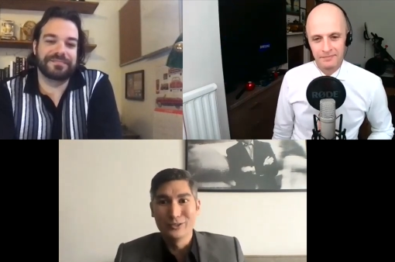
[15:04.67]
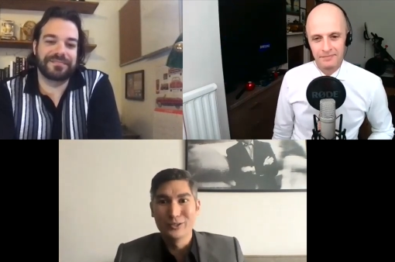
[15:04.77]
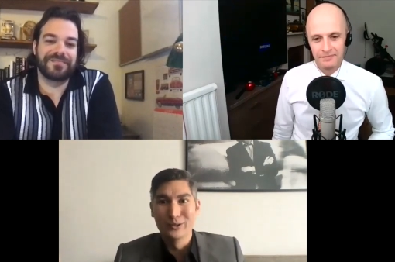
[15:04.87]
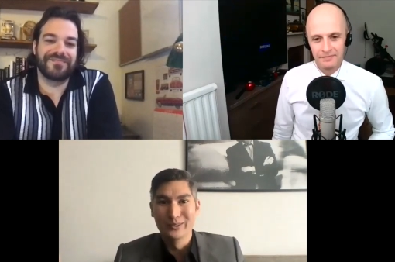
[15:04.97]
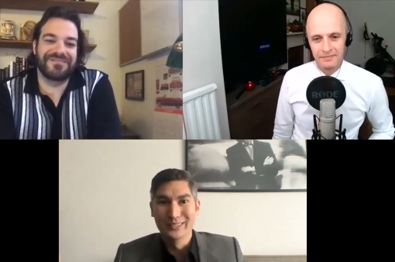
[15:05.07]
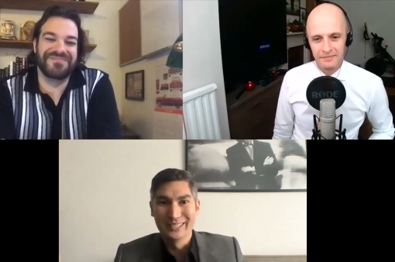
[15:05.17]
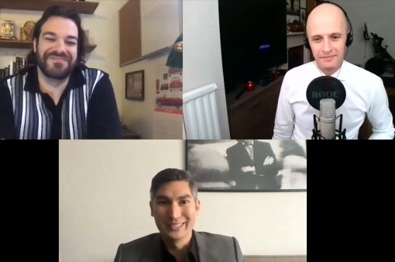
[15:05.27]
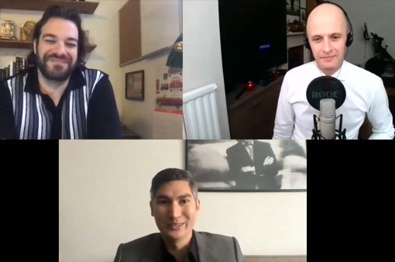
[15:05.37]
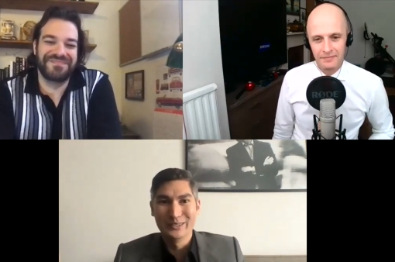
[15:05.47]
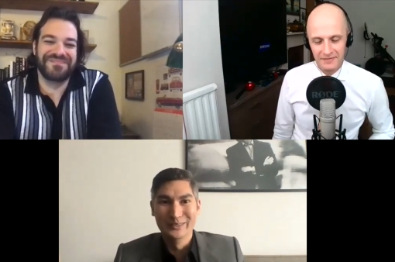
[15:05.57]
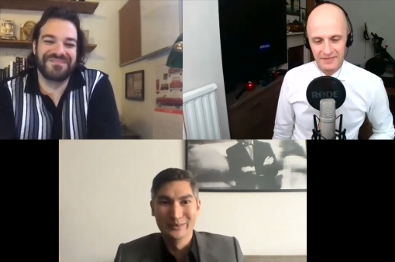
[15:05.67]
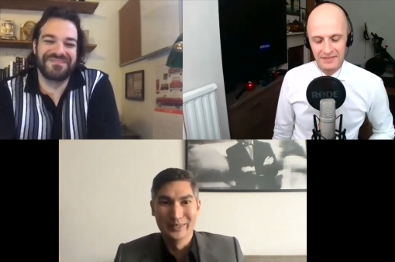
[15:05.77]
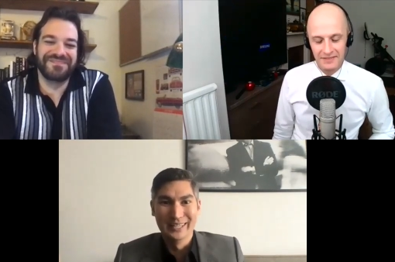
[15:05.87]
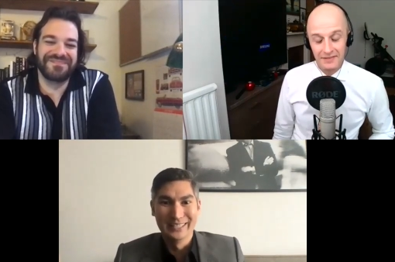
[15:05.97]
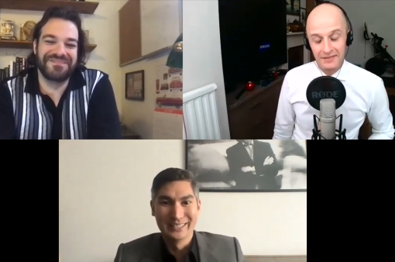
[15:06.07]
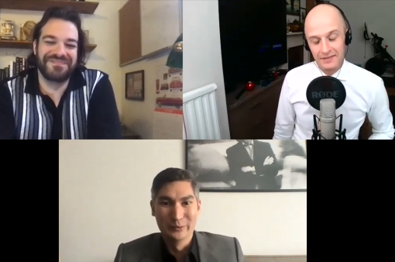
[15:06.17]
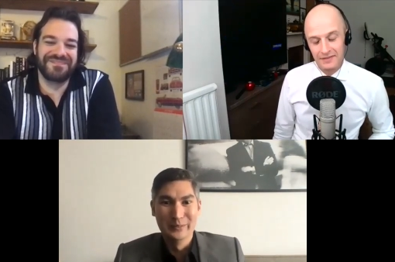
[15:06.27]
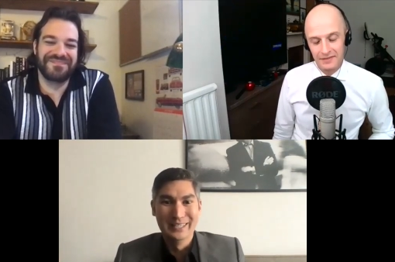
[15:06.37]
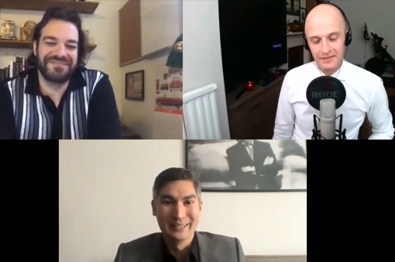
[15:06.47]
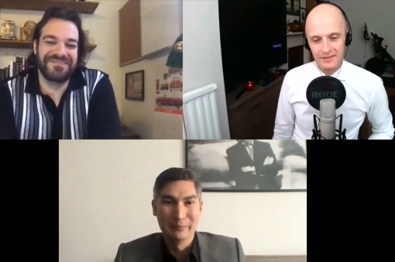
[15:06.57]
Speaker 1: suit. Like you couldn't wear that to a
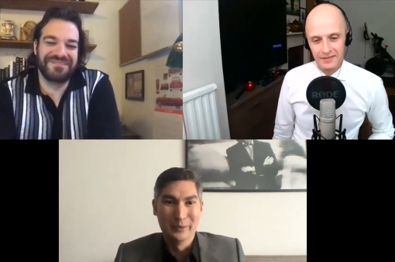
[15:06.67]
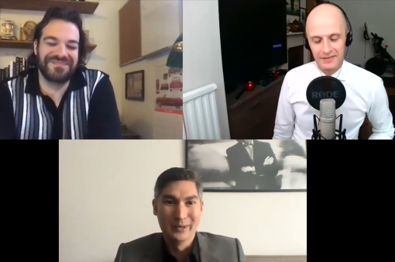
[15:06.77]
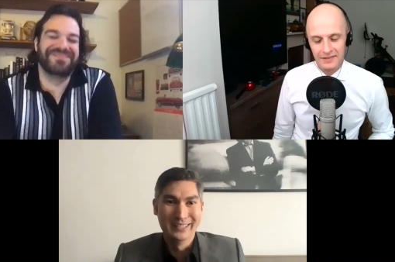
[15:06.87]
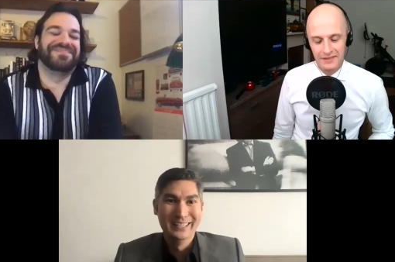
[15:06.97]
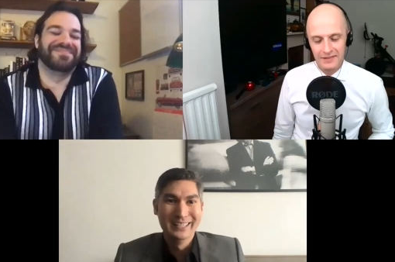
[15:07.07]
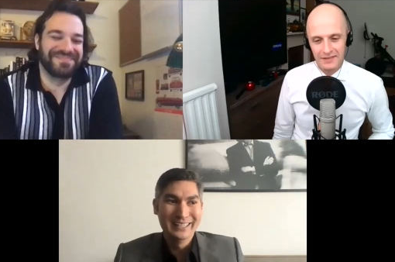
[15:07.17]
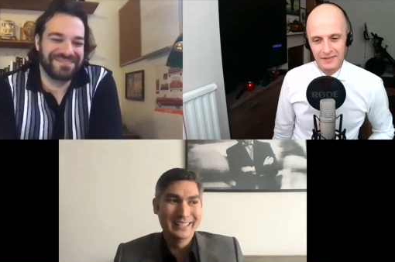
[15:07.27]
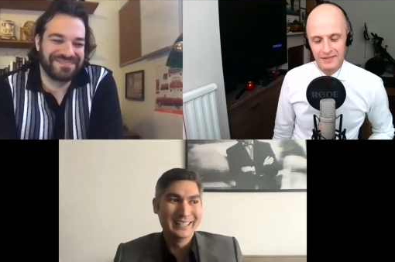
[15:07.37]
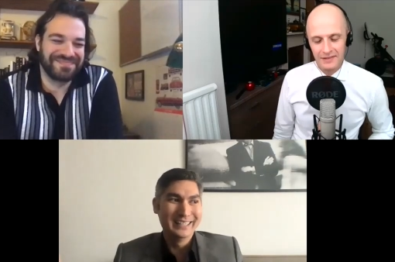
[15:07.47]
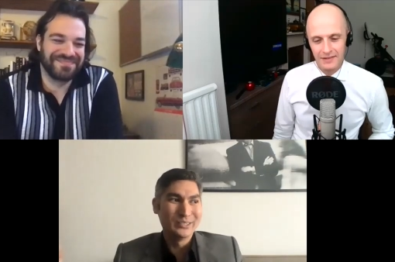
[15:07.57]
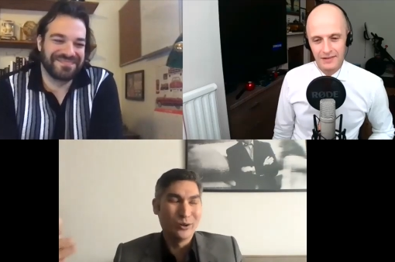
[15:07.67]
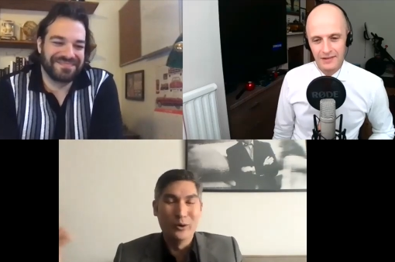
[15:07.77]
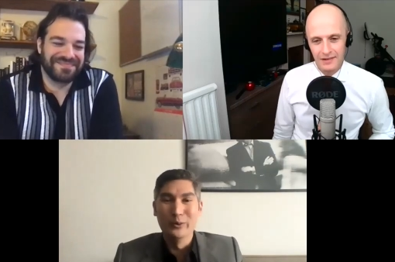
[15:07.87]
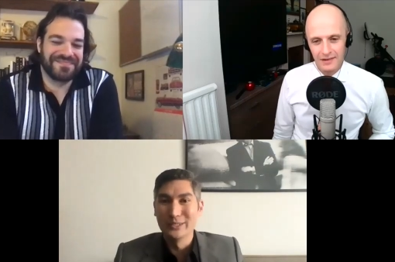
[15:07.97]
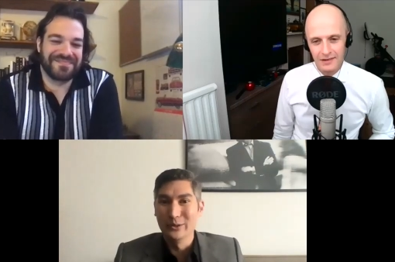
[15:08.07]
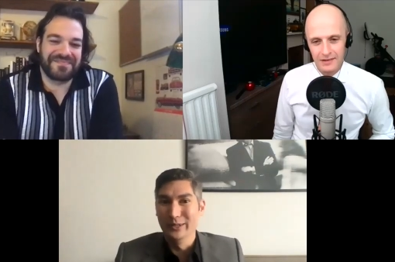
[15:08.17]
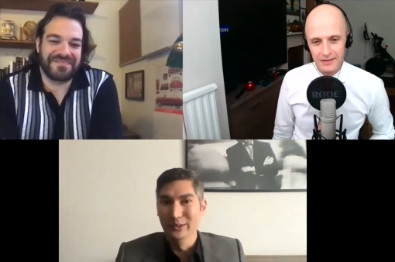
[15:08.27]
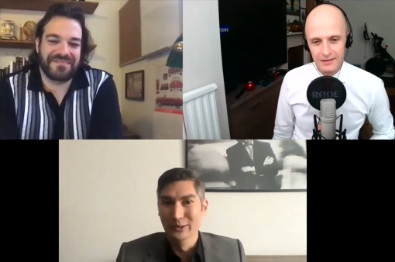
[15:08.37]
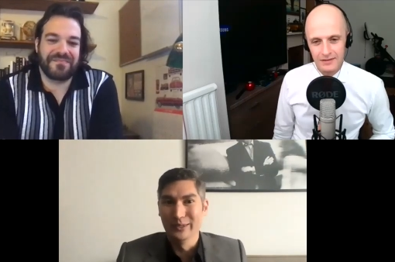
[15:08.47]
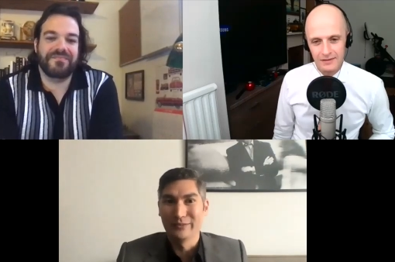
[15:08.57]
meeting, but it, it's always going to
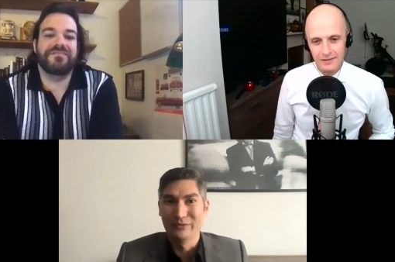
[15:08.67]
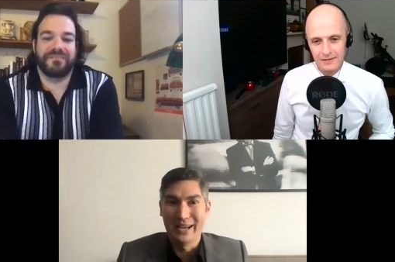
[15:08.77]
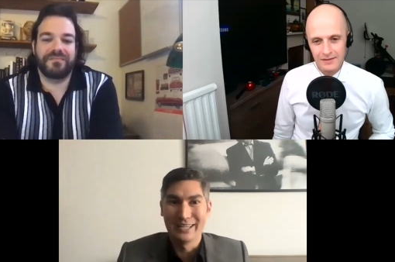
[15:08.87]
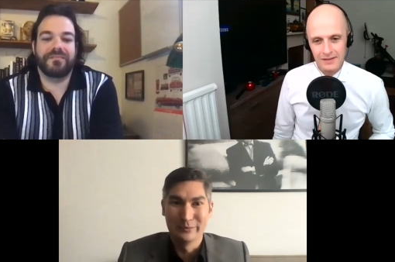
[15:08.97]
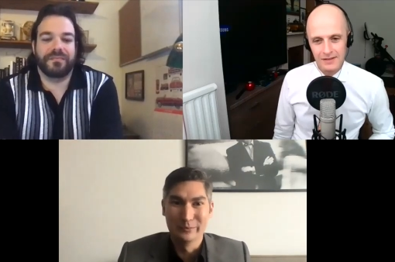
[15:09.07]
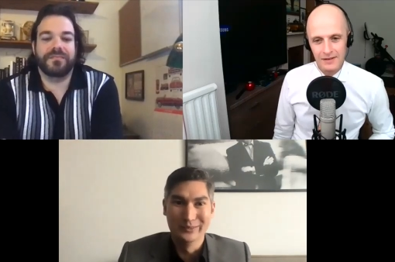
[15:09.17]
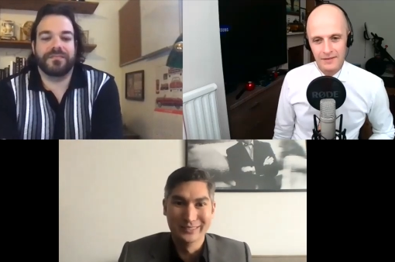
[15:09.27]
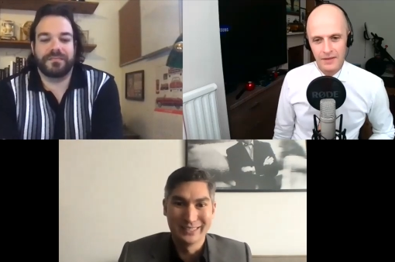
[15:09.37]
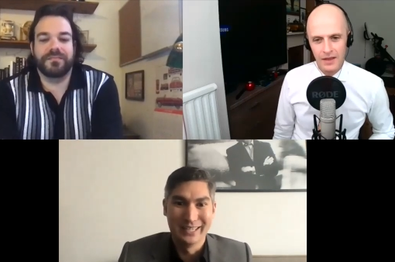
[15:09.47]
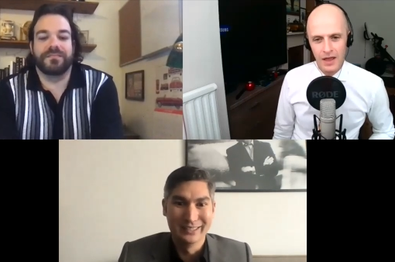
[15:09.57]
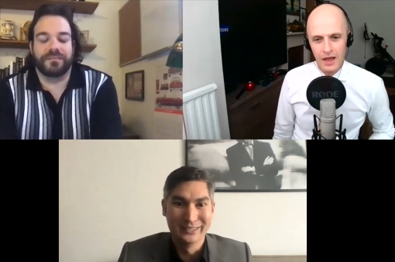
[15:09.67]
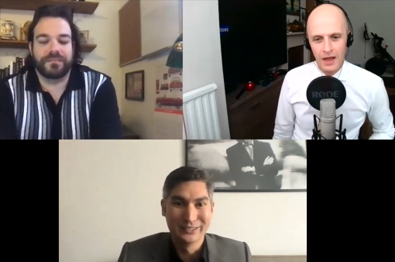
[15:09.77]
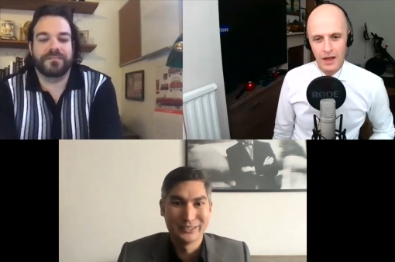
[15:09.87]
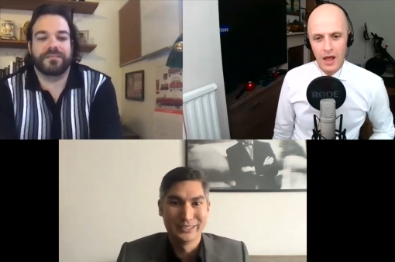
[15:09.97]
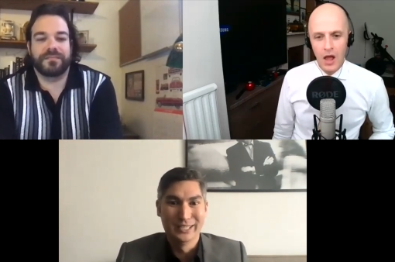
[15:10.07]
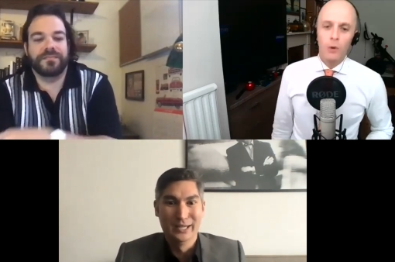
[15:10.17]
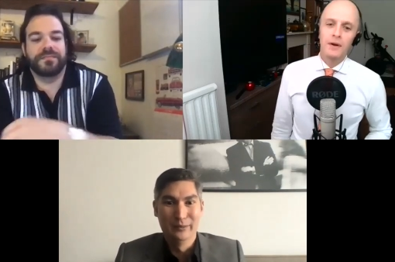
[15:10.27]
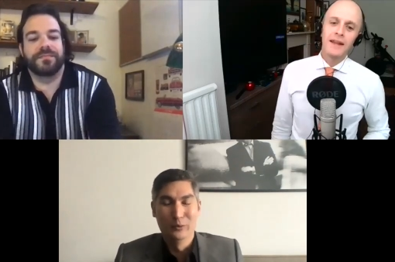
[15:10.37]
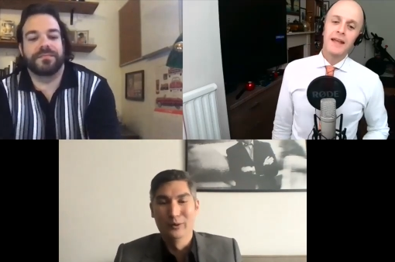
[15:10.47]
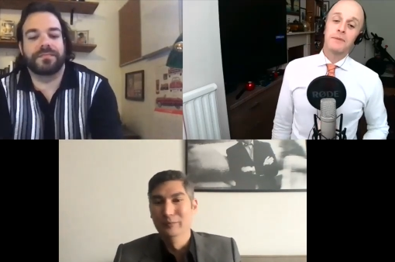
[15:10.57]
look fashionable and stylish. Mm.
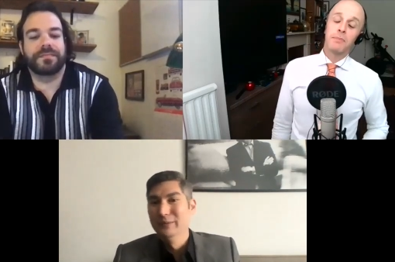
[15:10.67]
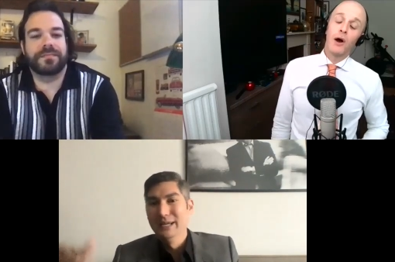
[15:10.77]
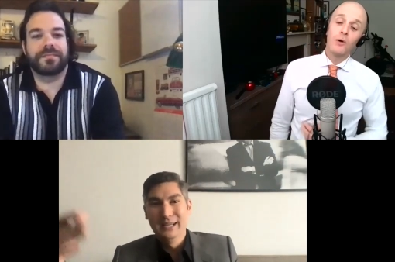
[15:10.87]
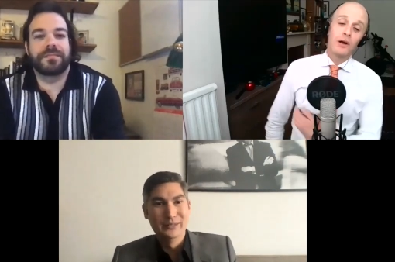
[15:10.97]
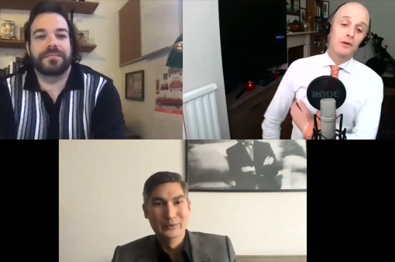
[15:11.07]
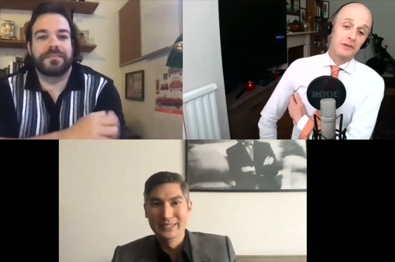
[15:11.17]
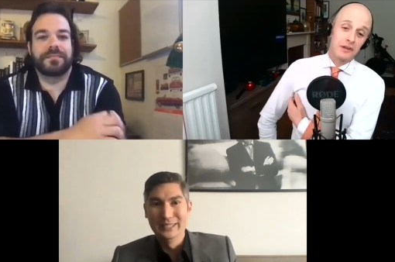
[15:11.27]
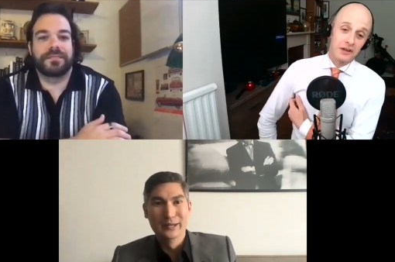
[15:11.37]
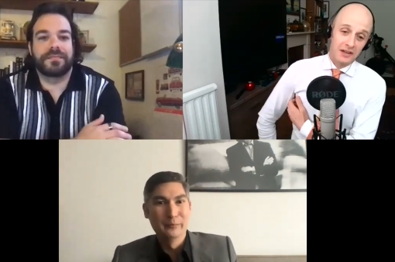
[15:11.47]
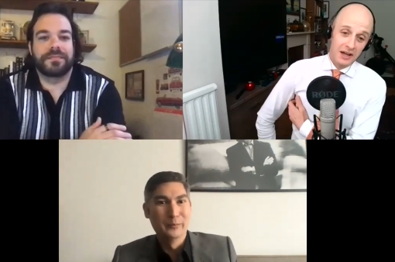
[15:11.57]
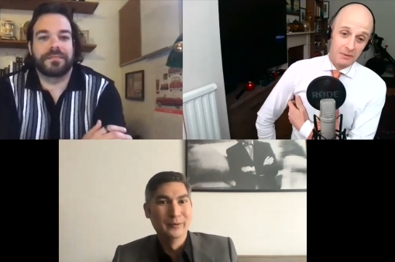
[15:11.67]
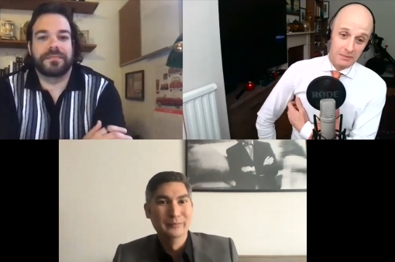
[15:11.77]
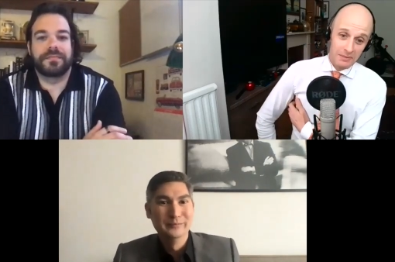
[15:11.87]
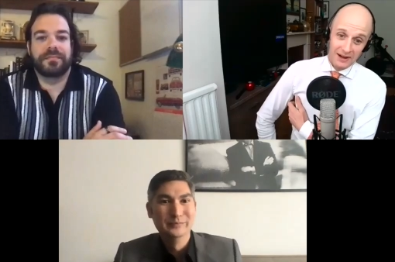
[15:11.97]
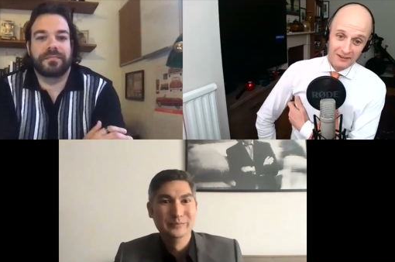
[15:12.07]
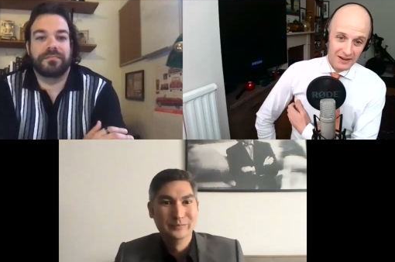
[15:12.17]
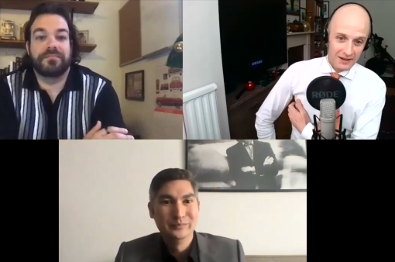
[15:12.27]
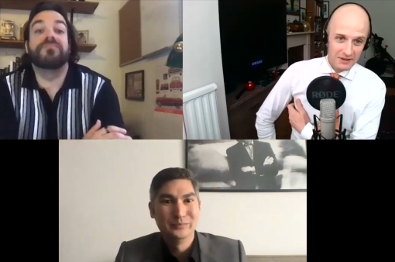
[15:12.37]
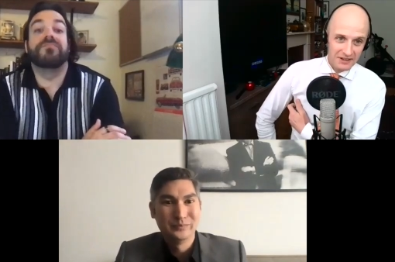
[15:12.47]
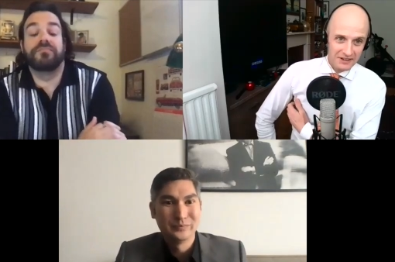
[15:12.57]
Speaker 2: Um, Knitted polos are coming back,
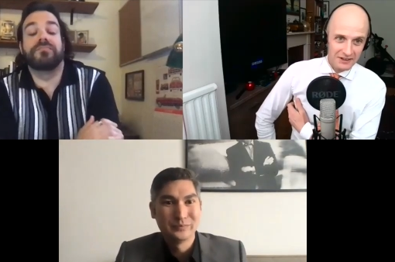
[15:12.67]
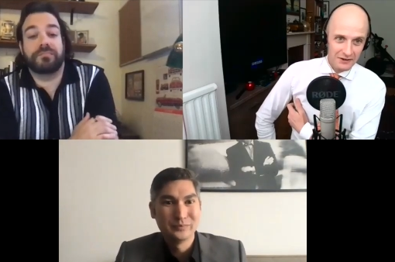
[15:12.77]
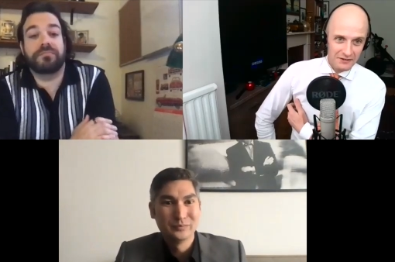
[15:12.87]
right? I mean, Scott